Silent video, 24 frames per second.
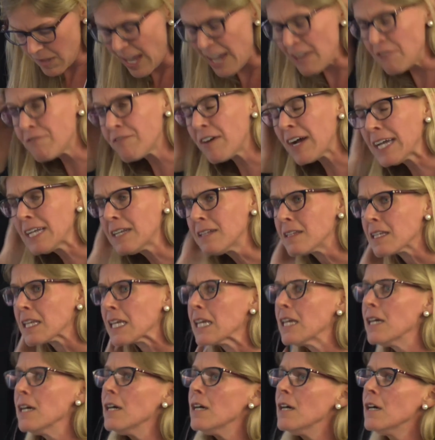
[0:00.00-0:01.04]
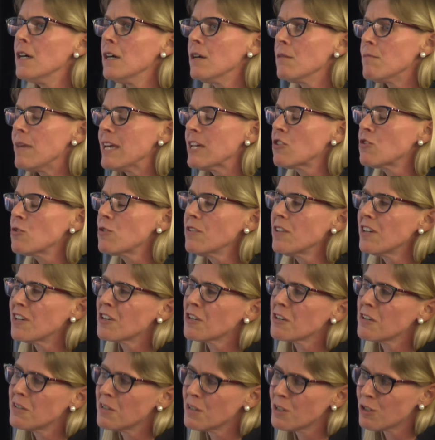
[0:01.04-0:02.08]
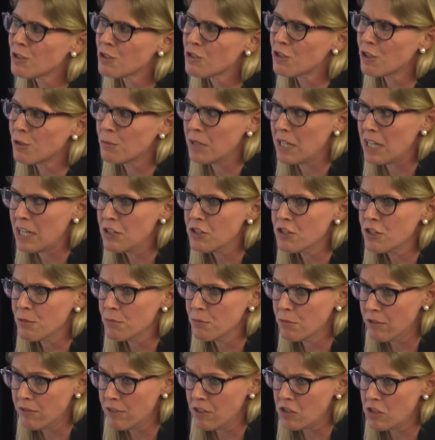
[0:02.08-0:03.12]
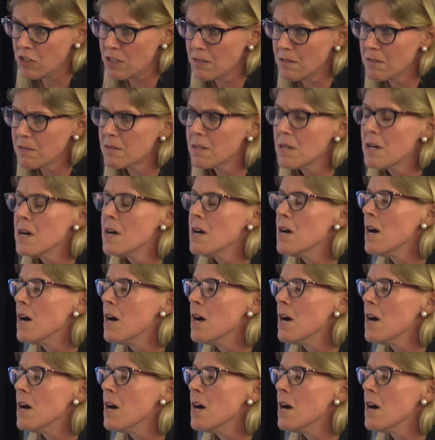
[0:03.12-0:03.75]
And finally, make sure there are clear termination provisions.